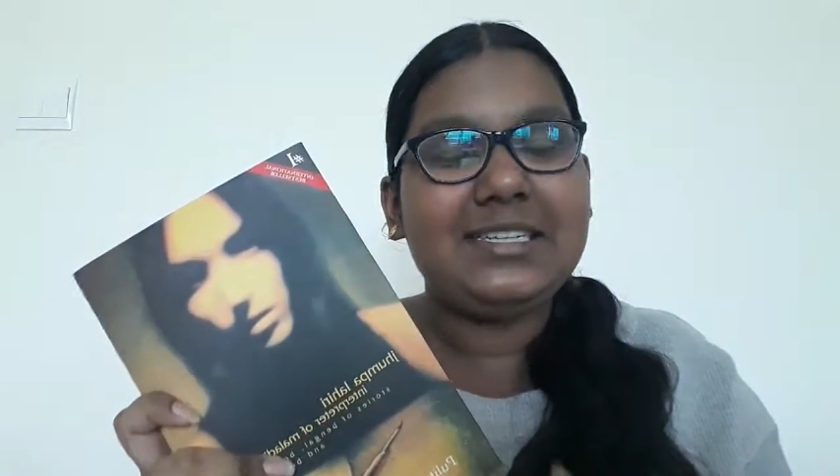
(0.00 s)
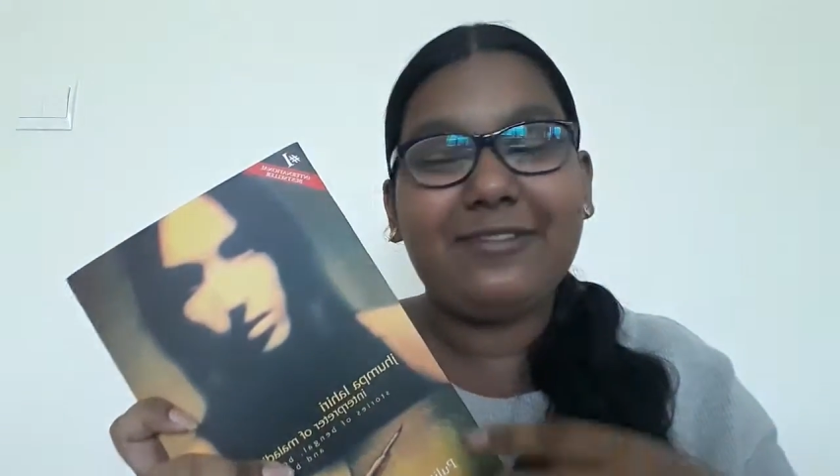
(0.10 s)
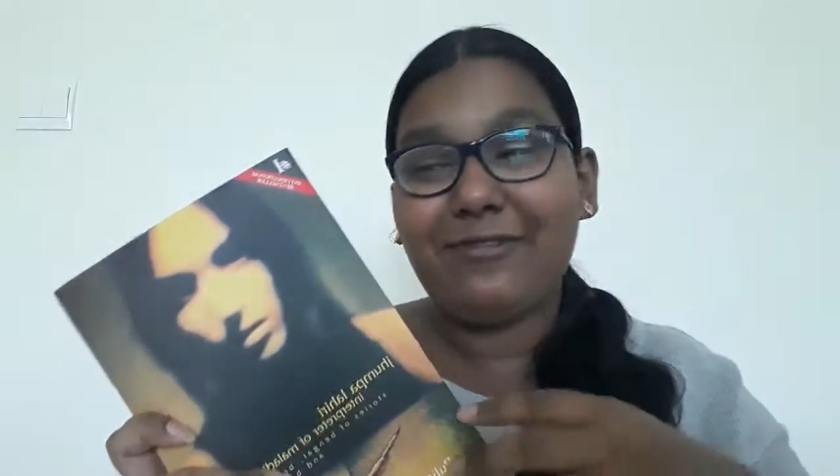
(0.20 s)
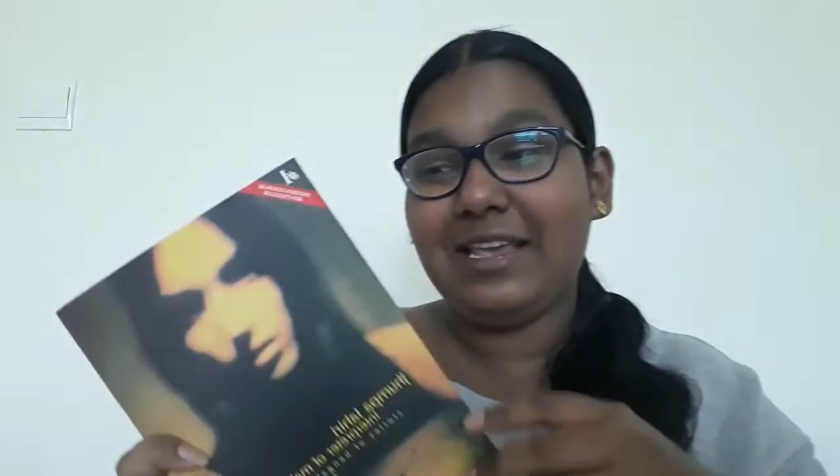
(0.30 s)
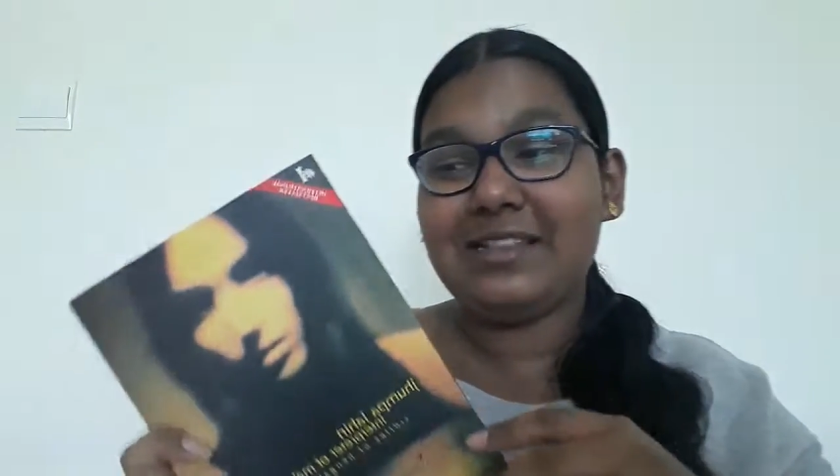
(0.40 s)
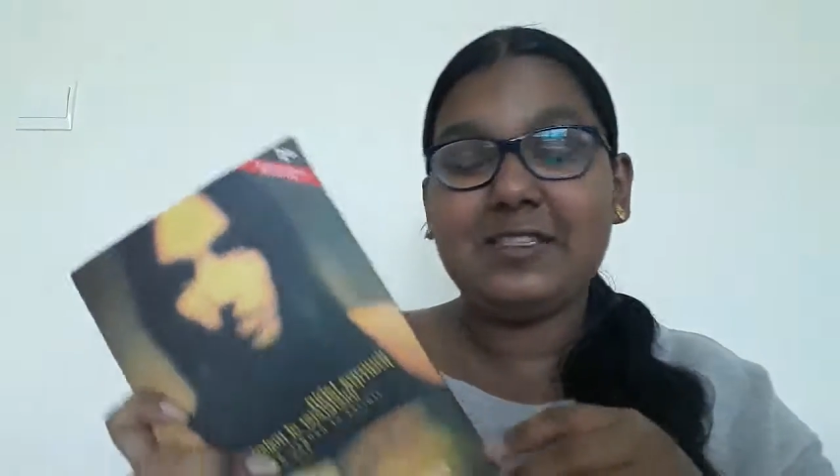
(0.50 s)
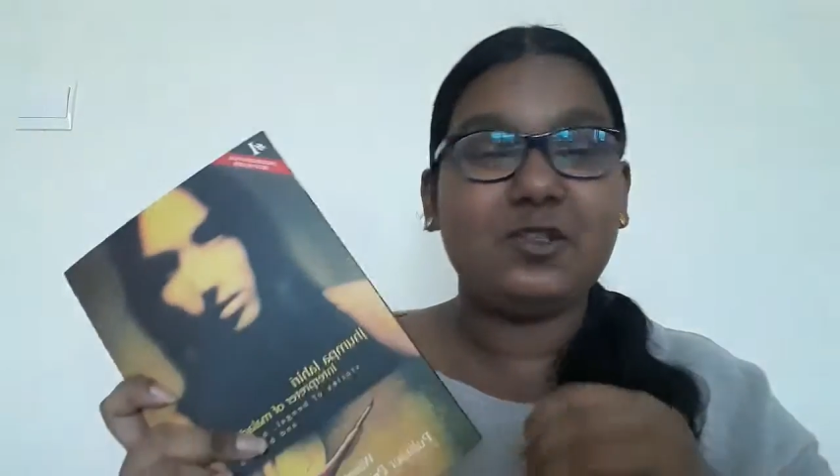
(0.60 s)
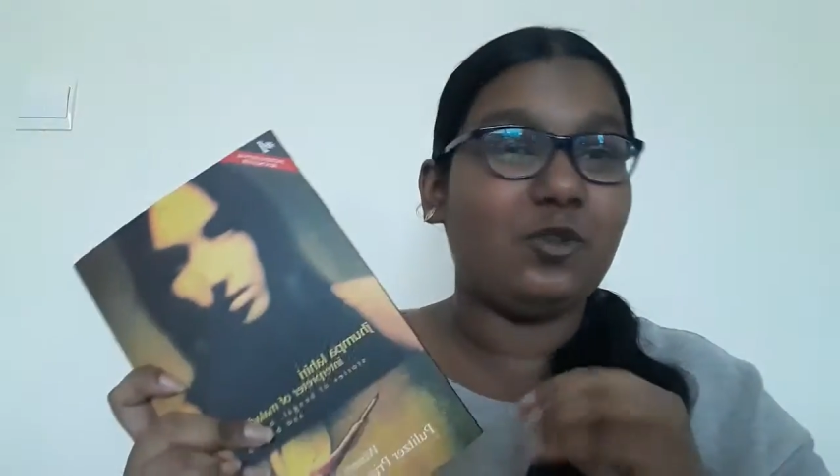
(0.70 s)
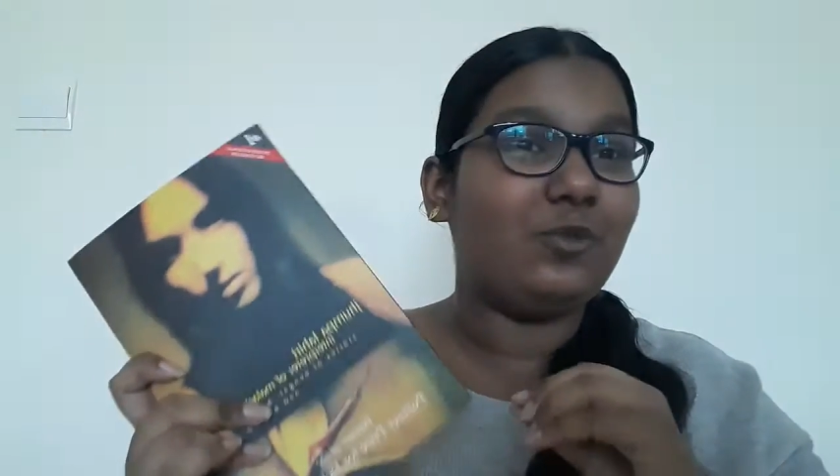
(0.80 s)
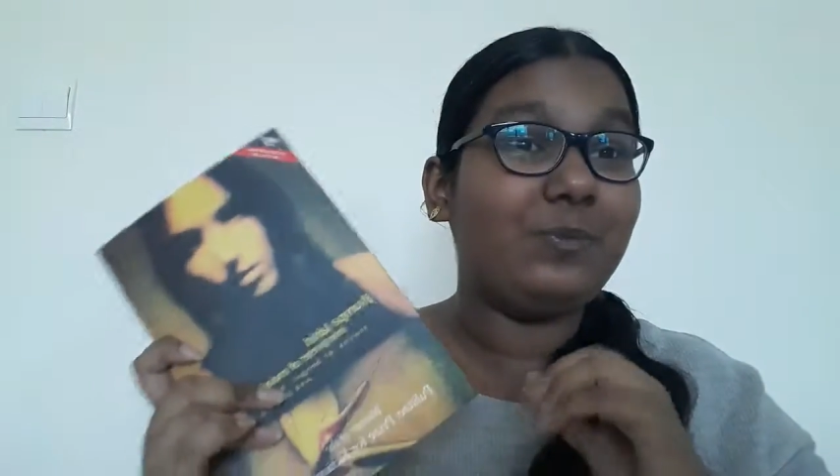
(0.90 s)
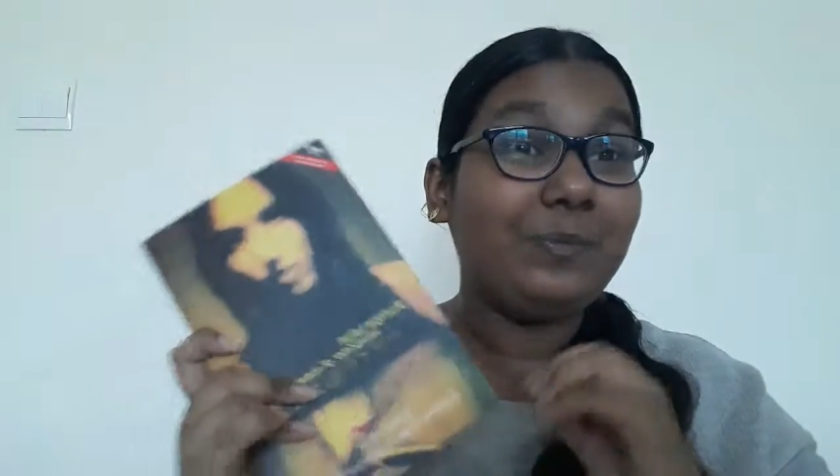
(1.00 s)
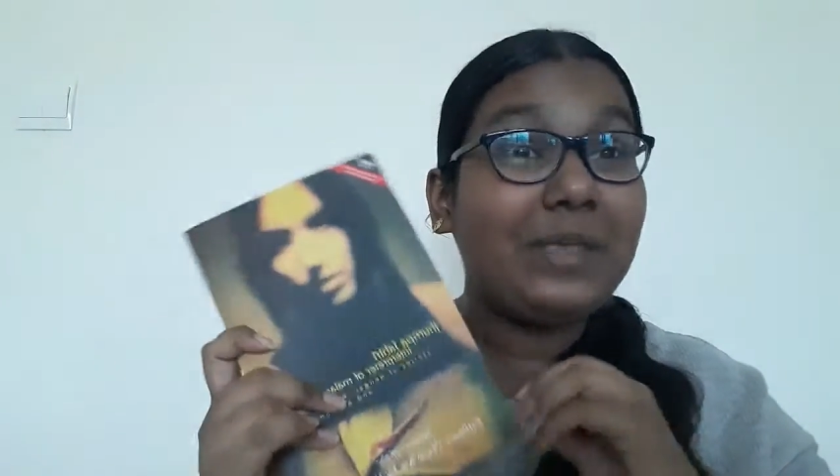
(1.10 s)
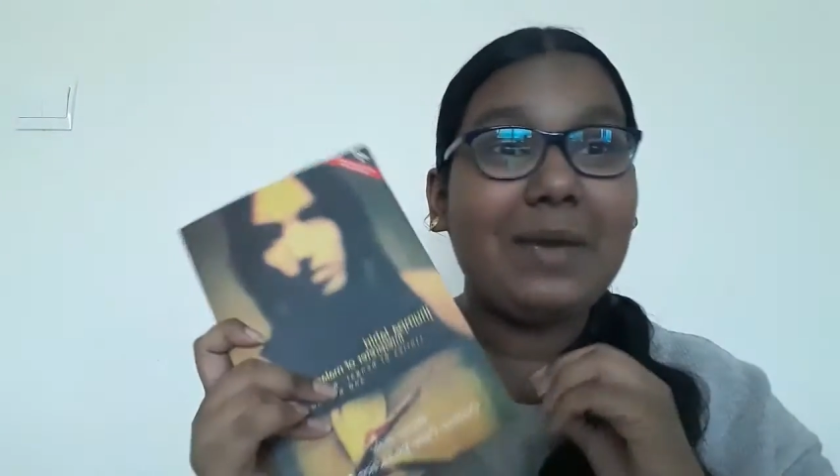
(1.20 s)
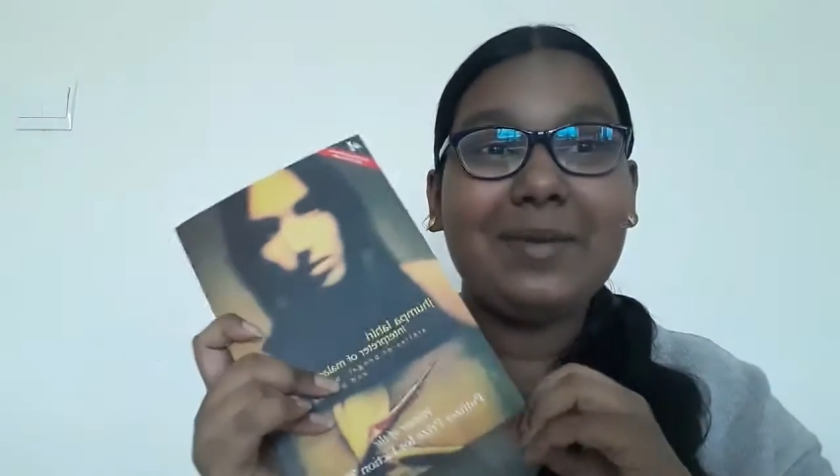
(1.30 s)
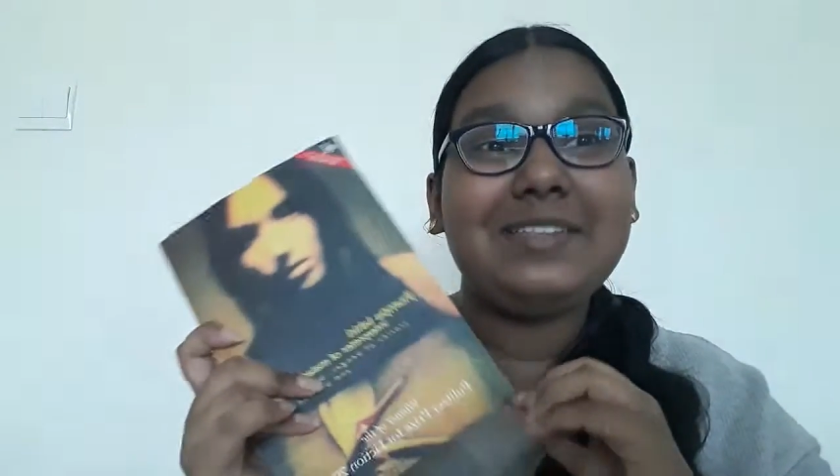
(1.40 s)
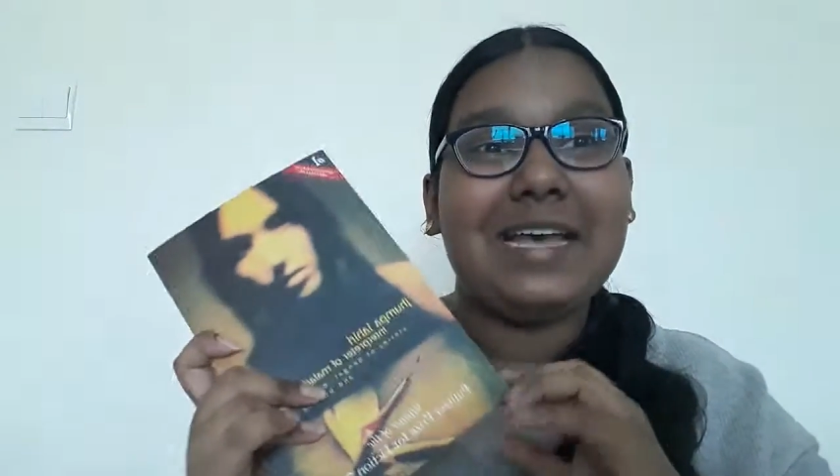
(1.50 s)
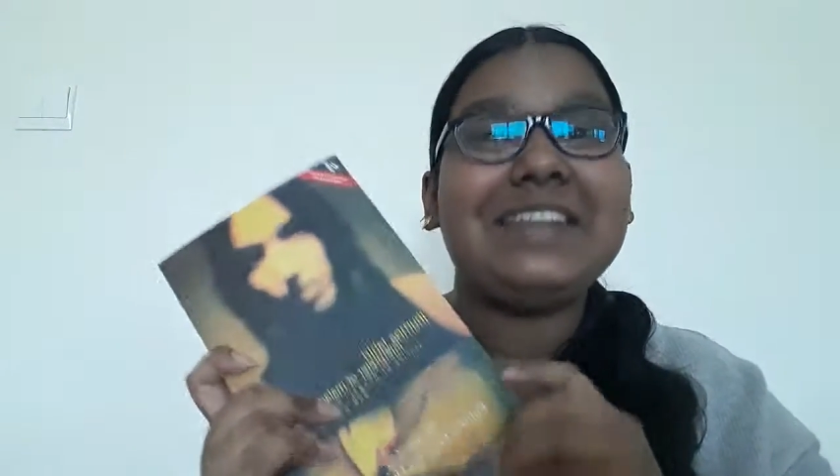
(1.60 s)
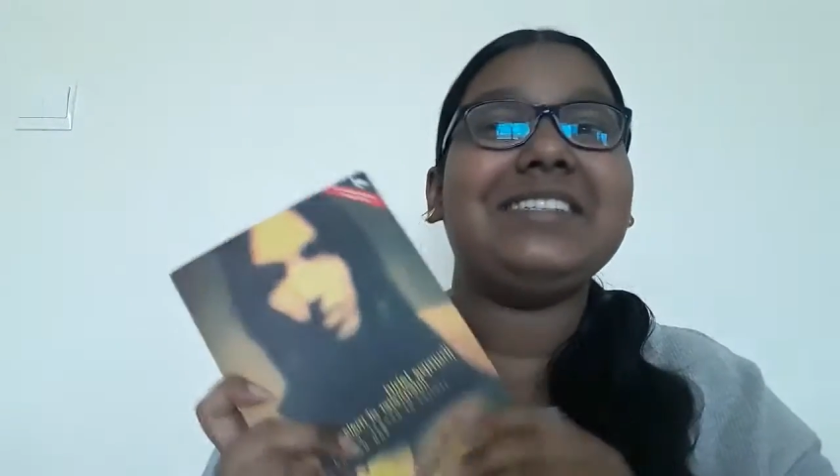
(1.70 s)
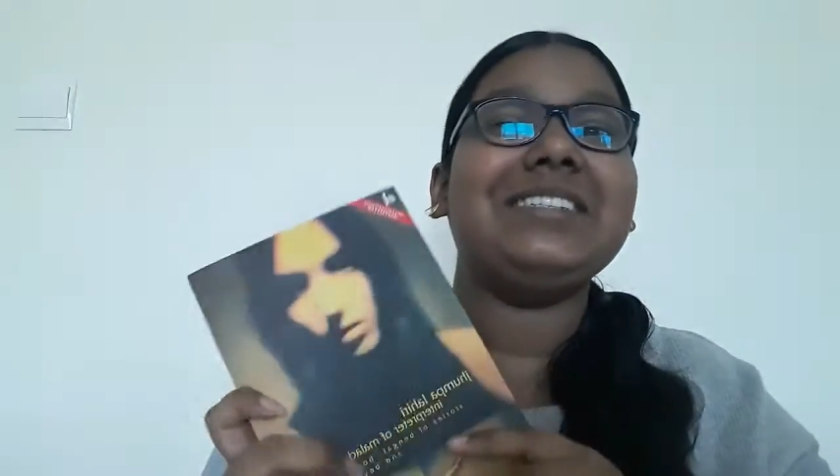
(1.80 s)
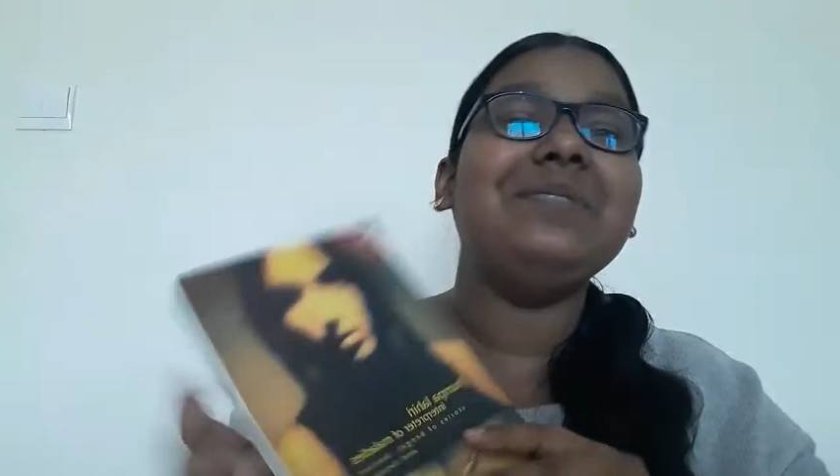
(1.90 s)
I feel, so I'm
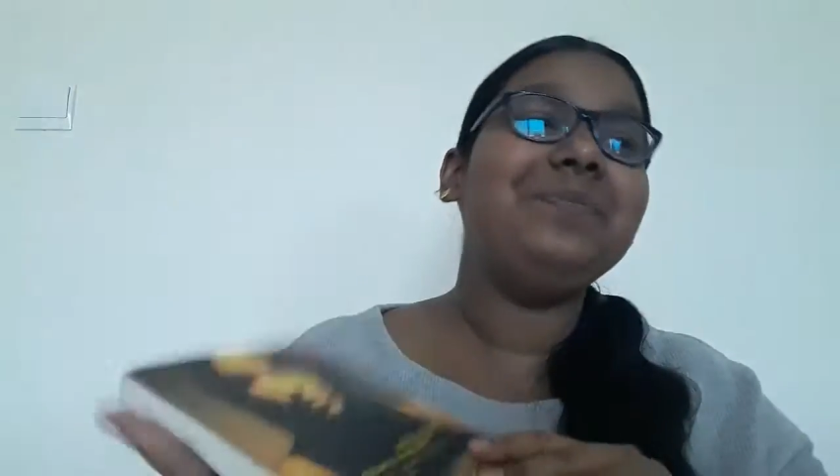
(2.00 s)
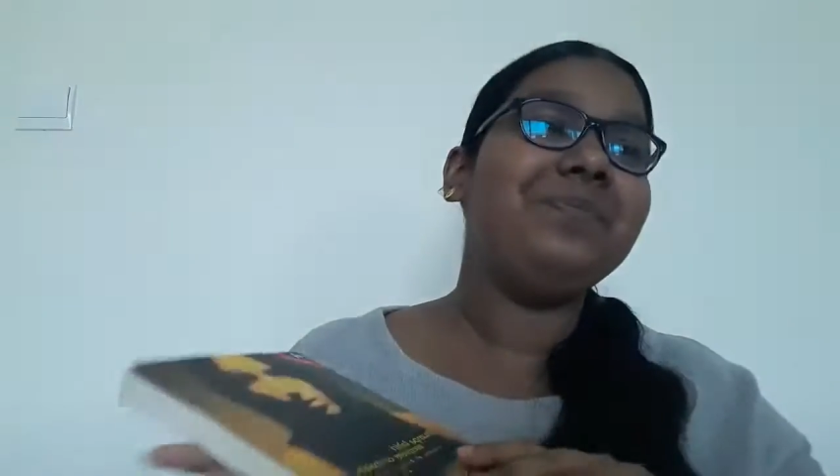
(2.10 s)
excited.